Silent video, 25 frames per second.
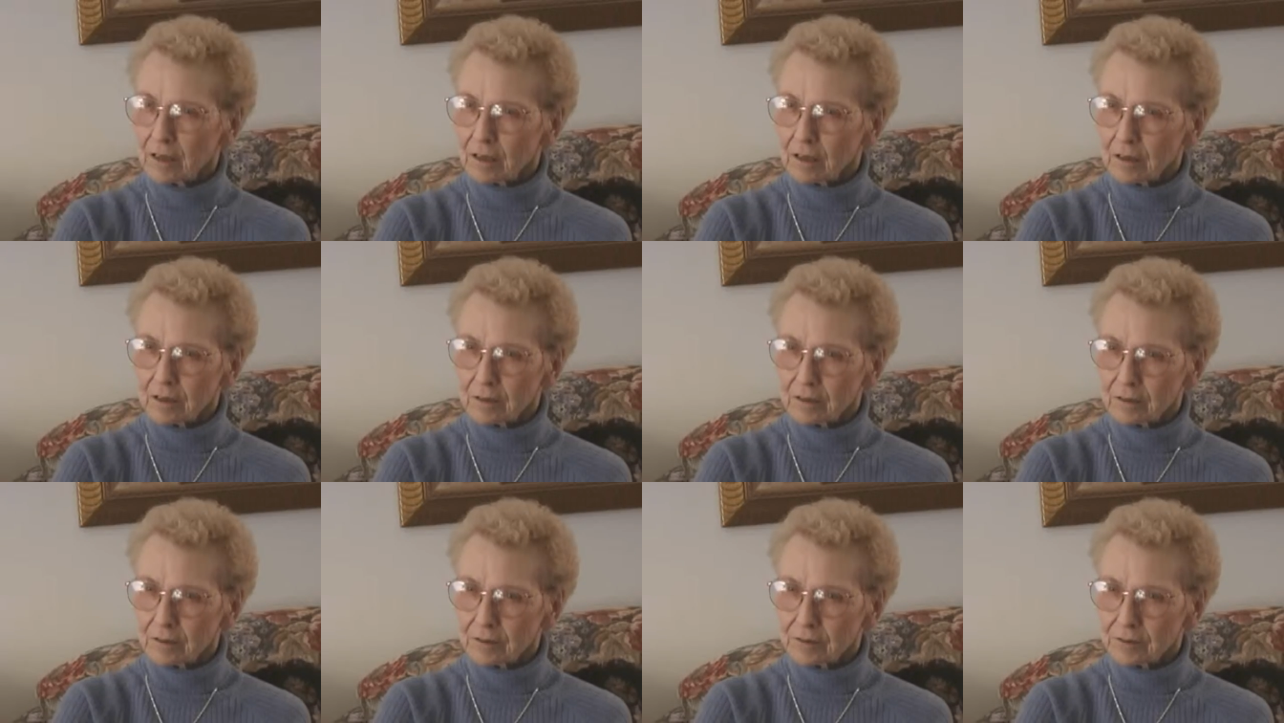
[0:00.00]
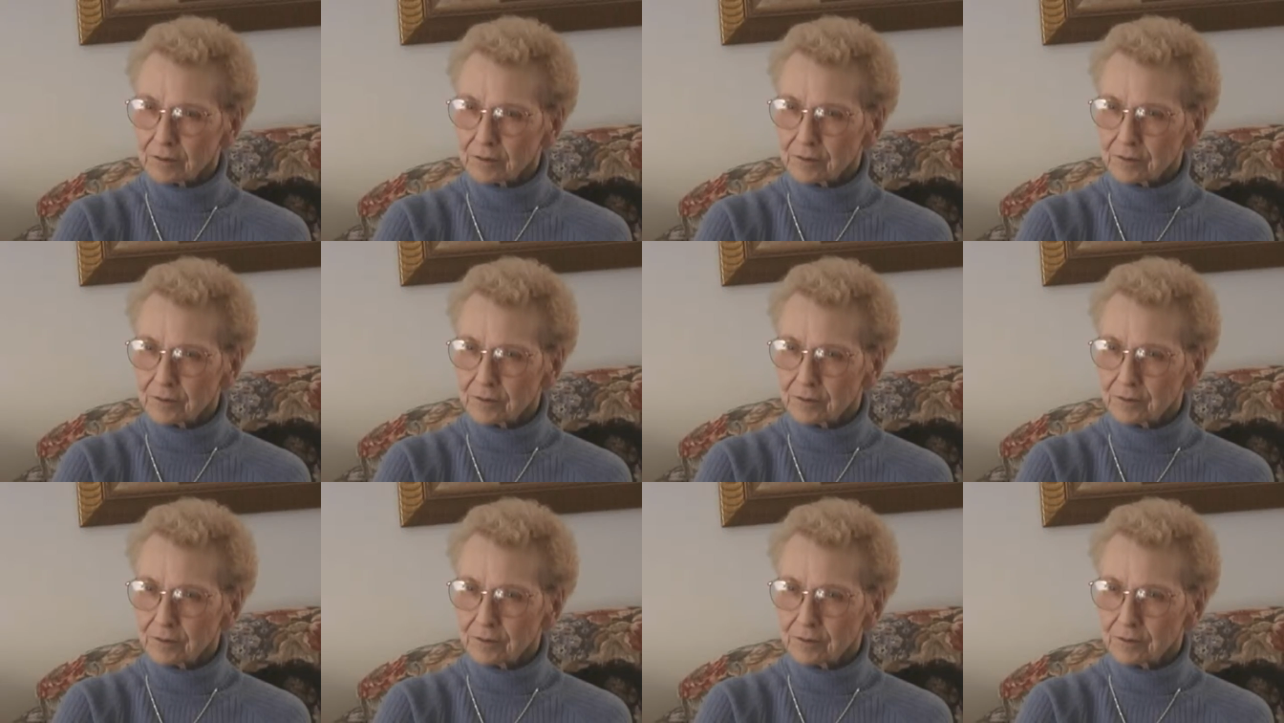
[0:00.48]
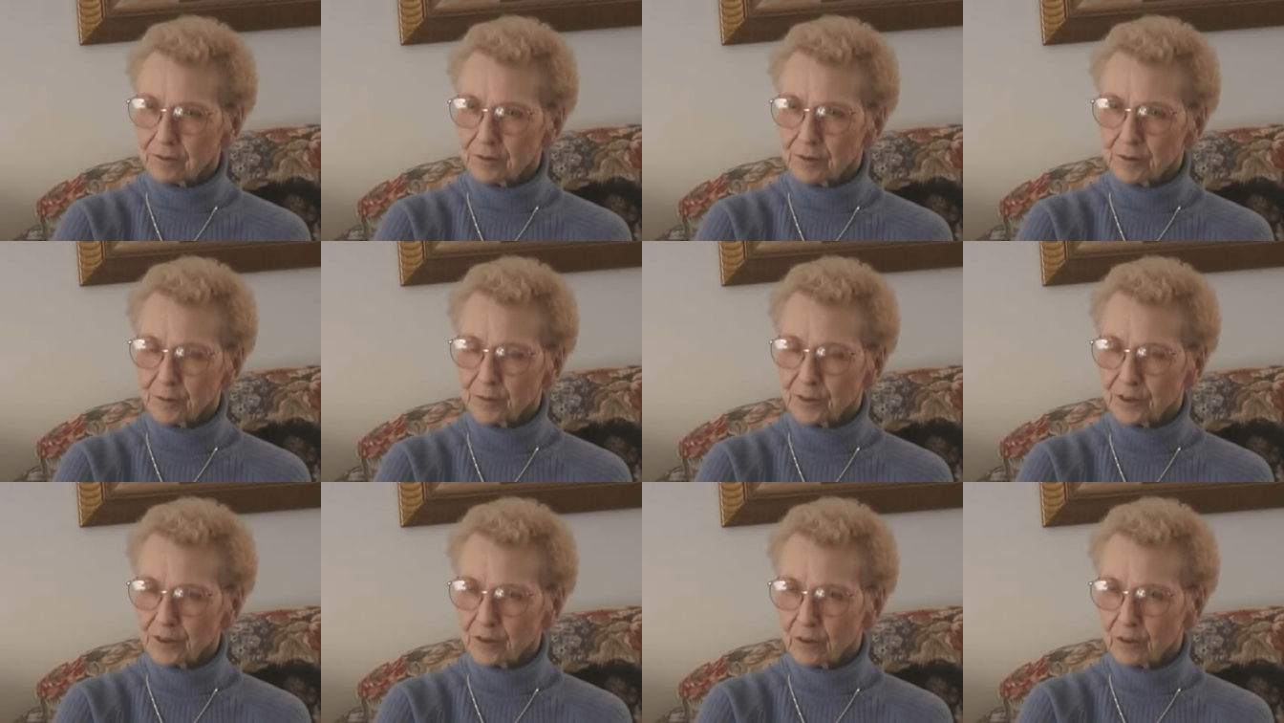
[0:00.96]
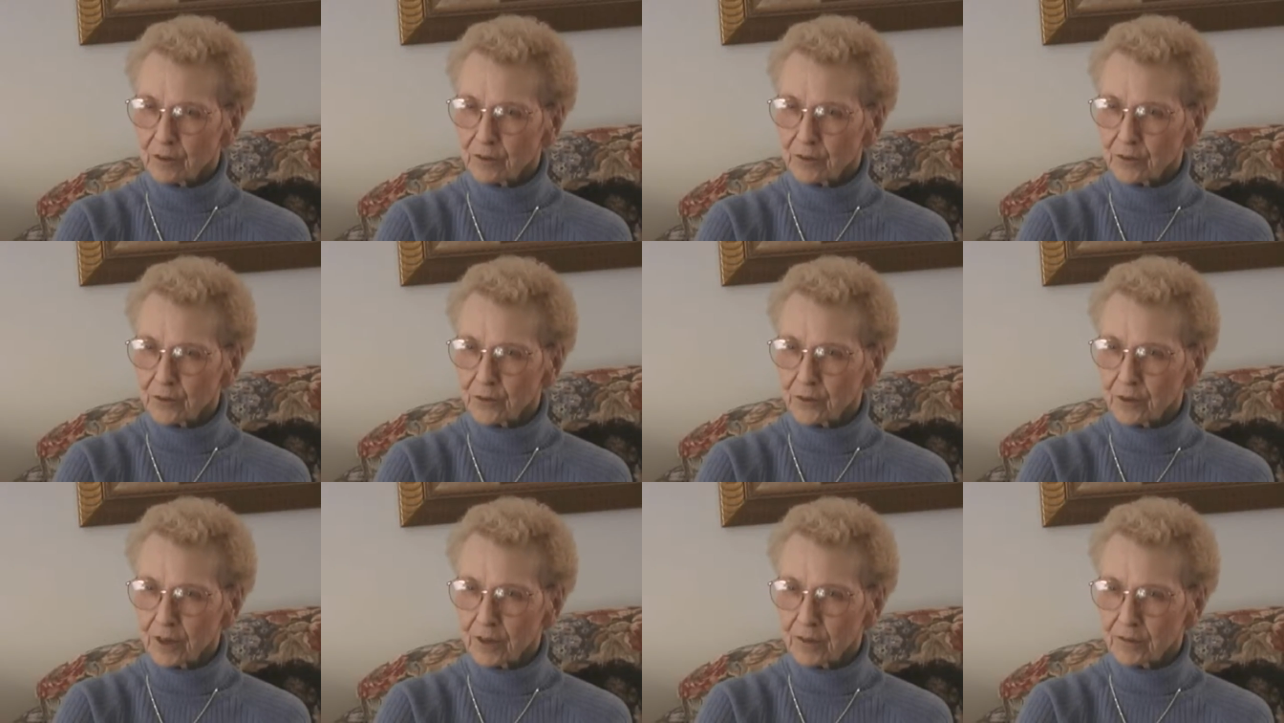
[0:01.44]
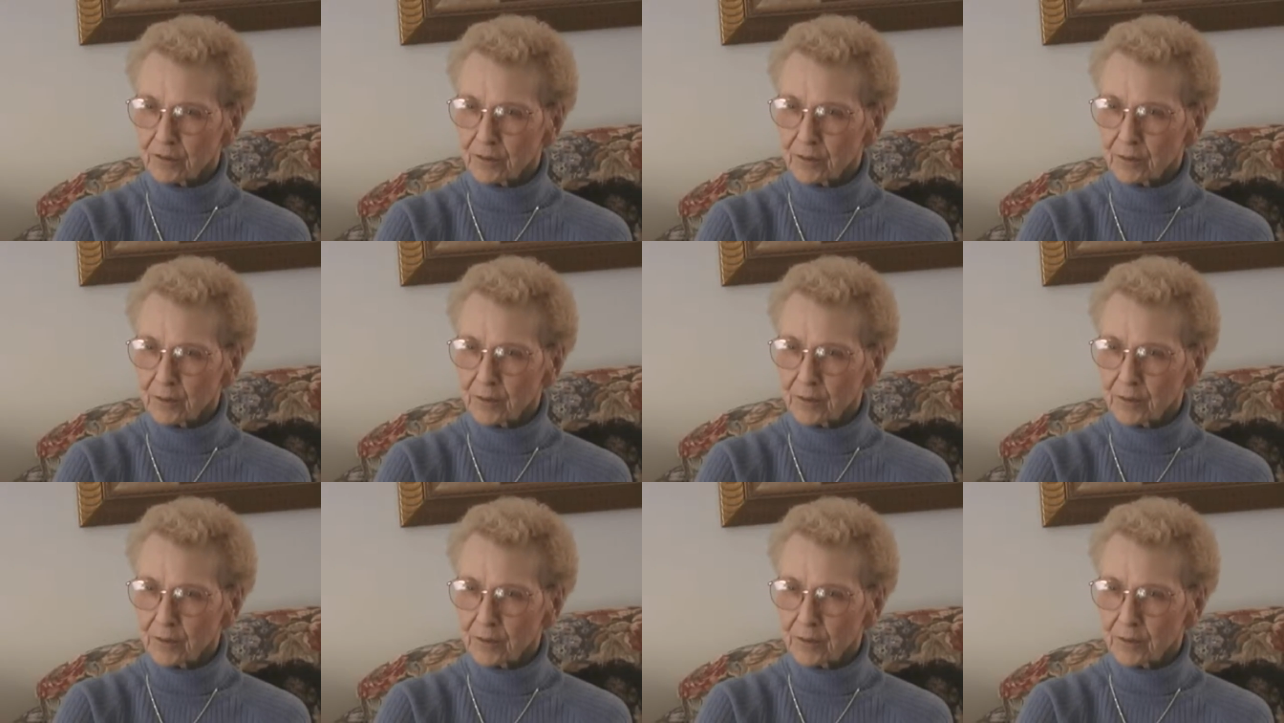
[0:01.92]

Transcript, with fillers: Uh, dreams also have